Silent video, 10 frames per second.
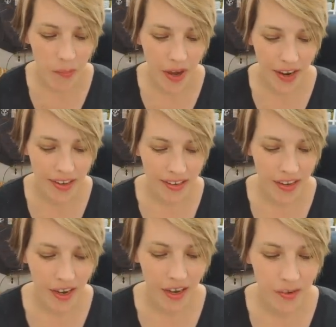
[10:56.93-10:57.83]
but
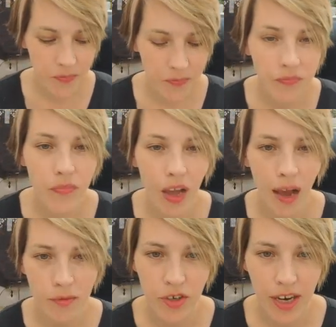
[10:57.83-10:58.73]
I'm
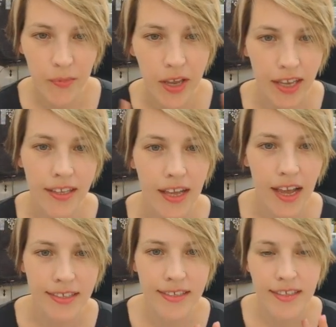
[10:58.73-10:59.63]
trying to make it
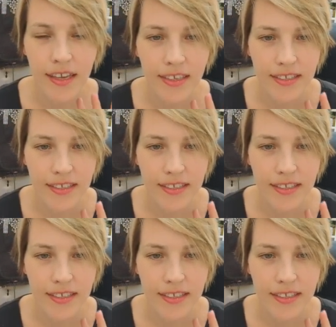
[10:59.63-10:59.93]
as